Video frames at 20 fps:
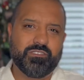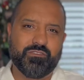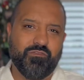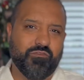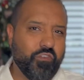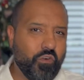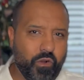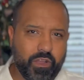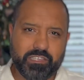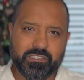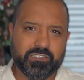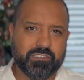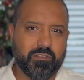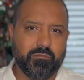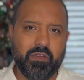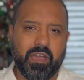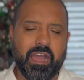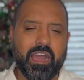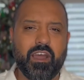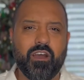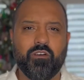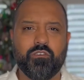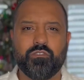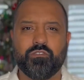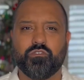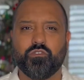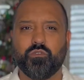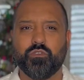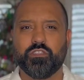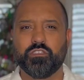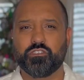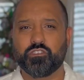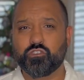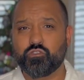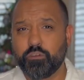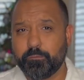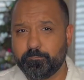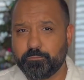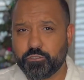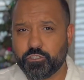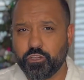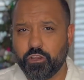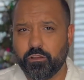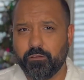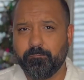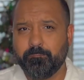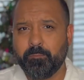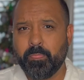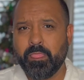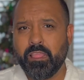voice somehow through the scripture,